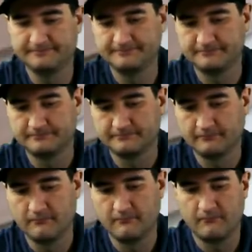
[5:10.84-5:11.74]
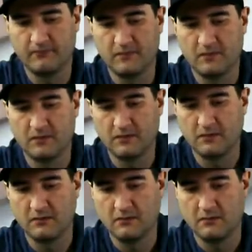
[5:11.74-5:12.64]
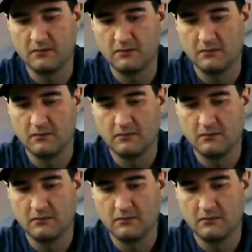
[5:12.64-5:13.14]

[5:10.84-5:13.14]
No one is speaking in this clip.